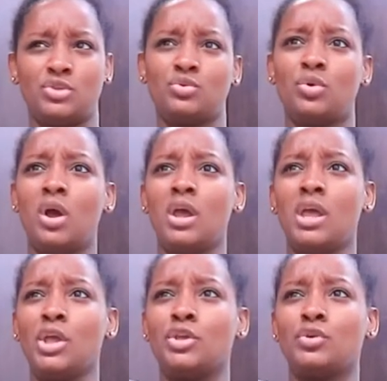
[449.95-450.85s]
You,
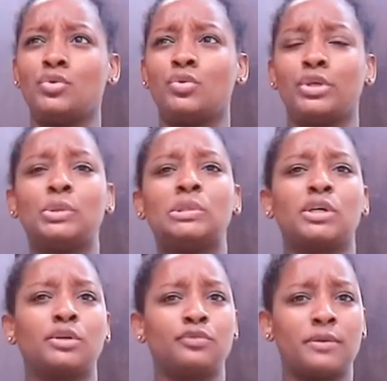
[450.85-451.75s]
you, you
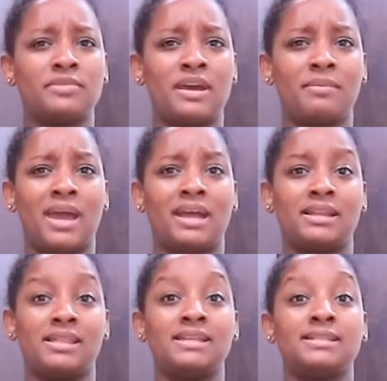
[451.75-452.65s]
learn from them,
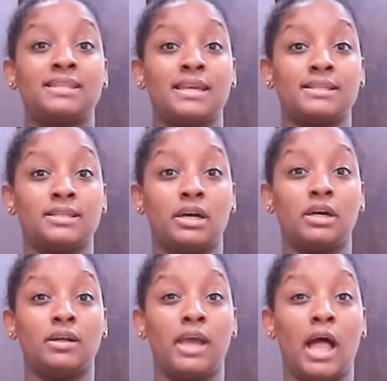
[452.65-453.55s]
and these things
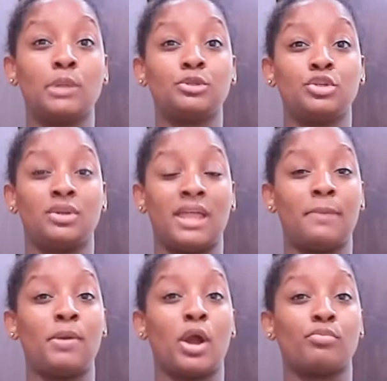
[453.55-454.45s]
helps you to,
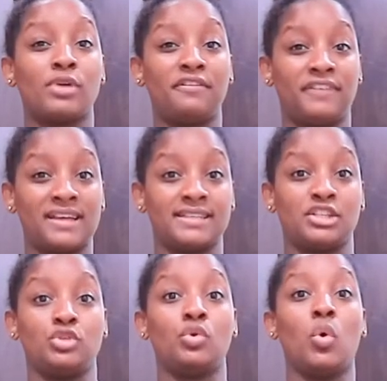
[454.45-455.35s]
like, pick up red flags
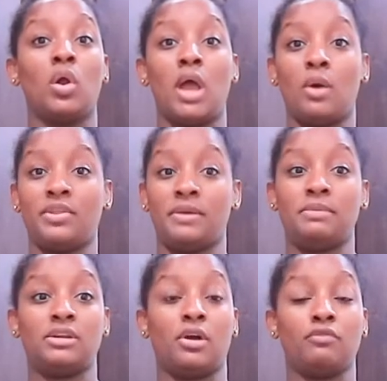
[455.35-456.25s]
as you go along with it
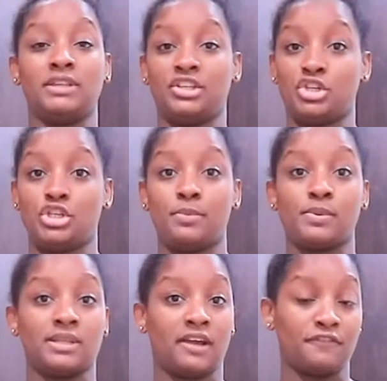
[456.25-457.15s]
being a relationship
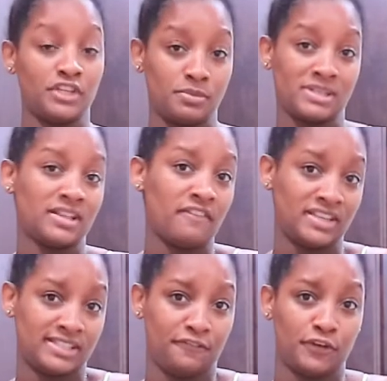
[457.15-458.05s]
or like a friendship, because
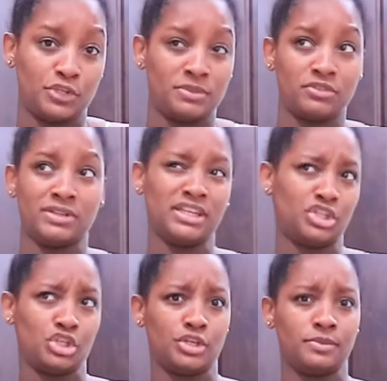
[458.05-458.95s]
obviously a friendship is a
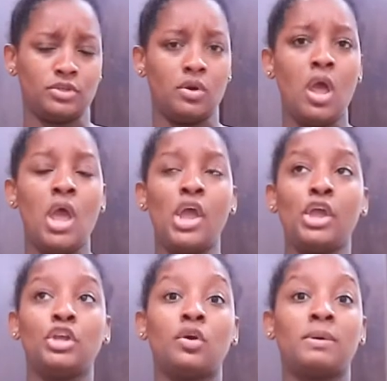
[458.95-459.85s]
relationship too.
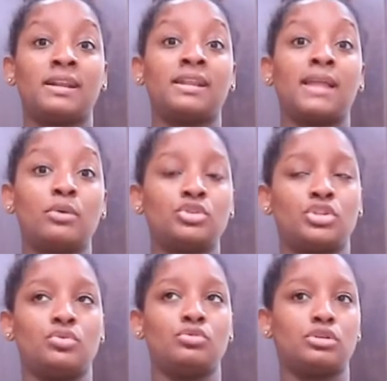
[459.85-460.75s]
You know what, it
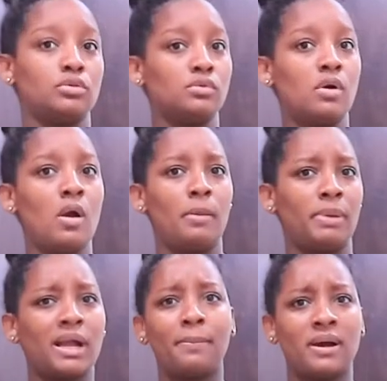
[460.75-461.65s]
allows you to
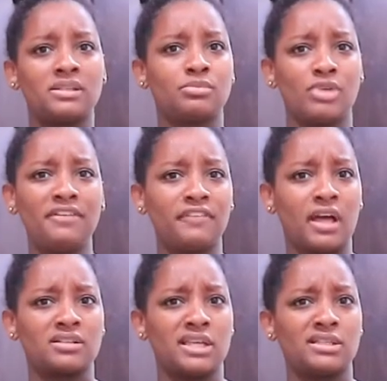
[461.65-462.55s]
pick up on some red
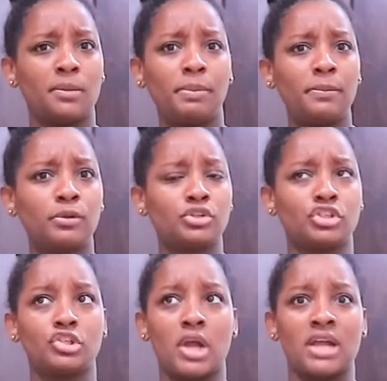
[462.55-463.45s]
flags. Like, some people are
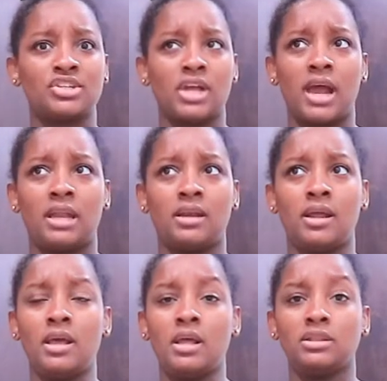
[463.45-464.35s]
just trash,
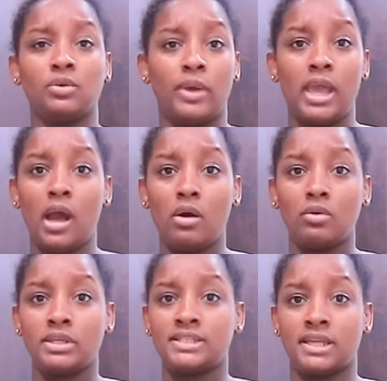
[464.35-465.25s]
and the way
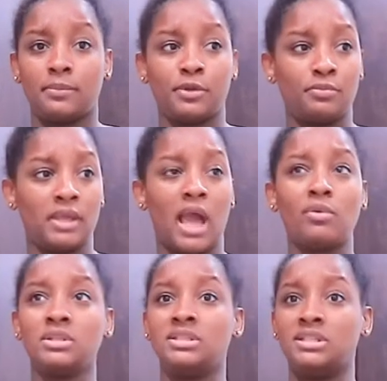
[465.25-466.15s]
how it's set up with me, I
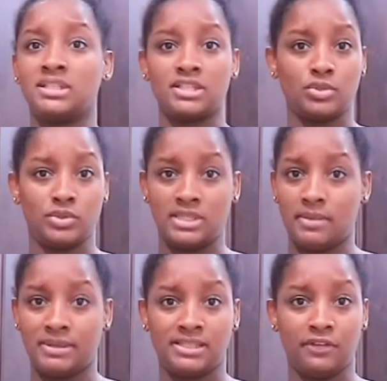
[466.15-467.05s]
will
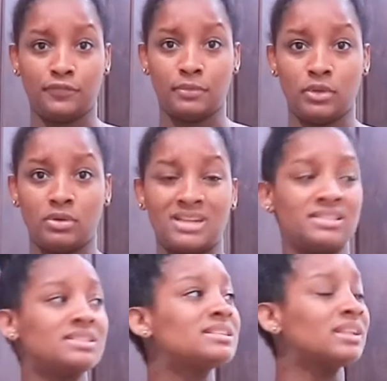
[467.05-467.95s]
disassociate myself from you and
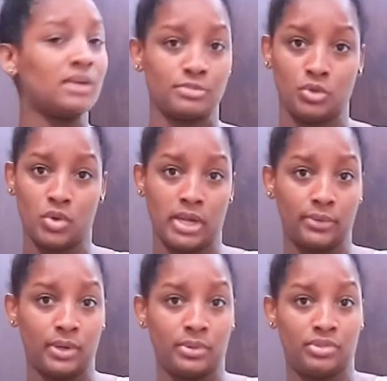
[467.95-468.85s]
still come to work
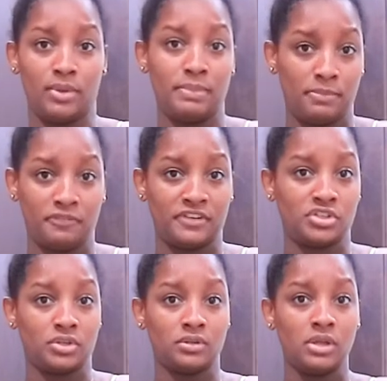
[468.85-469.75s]
and work with you and be
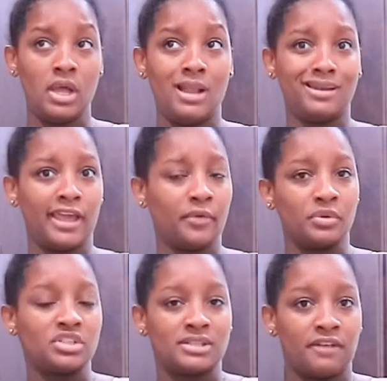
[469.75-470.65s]
professional. Like,
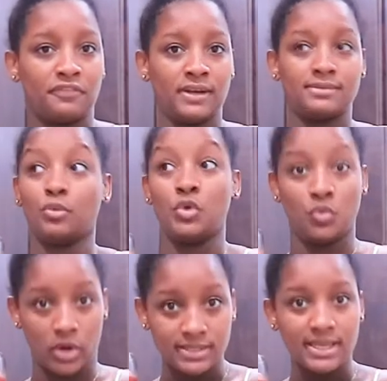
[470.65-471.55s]
we're just not friends. We
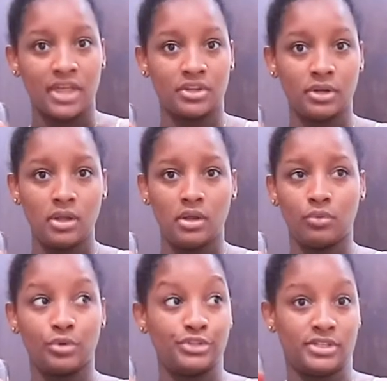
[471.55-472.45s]
work together,
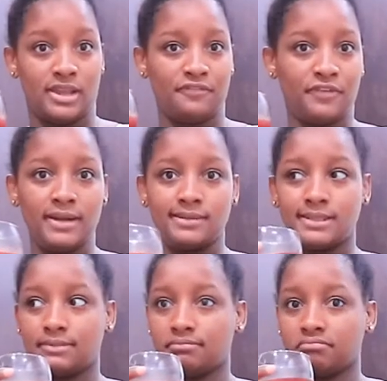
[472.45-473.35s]
we're just not
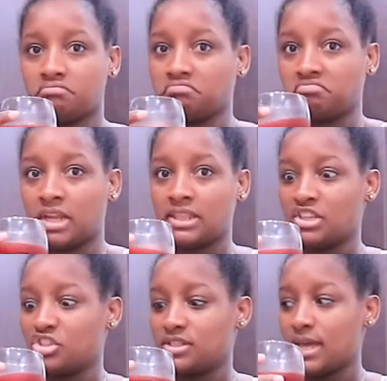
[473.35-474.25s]
friends, and
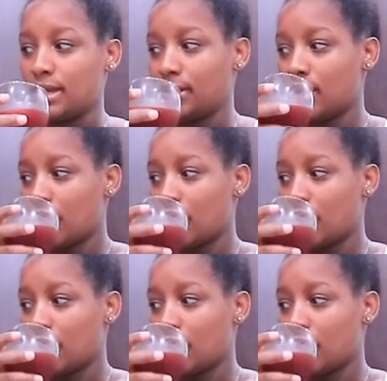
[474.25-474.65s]
that's just that.